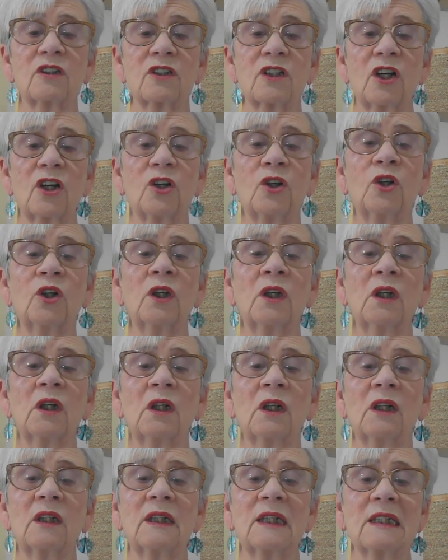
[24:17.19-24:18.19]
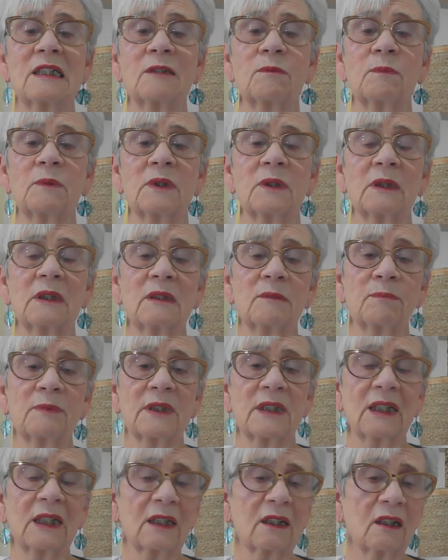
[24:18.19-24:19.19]
So this
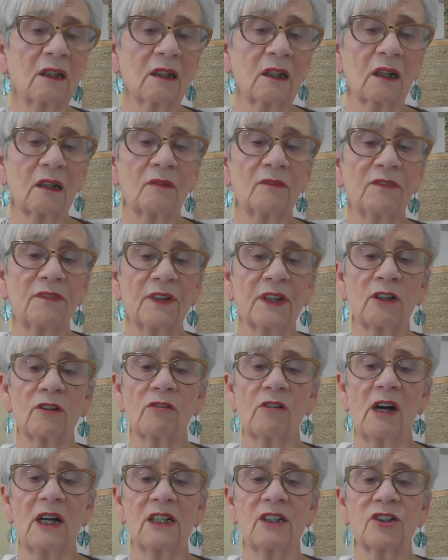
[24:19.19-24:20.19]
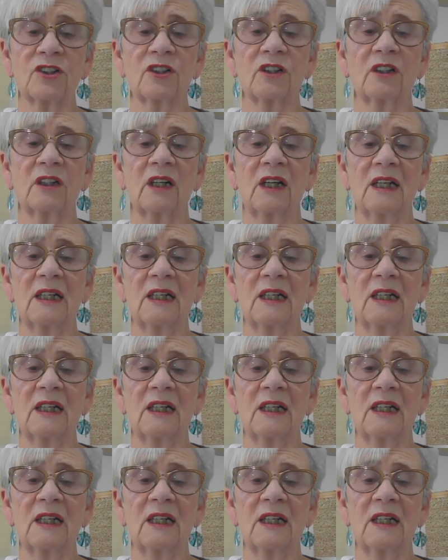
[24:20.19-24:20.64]
particular configuration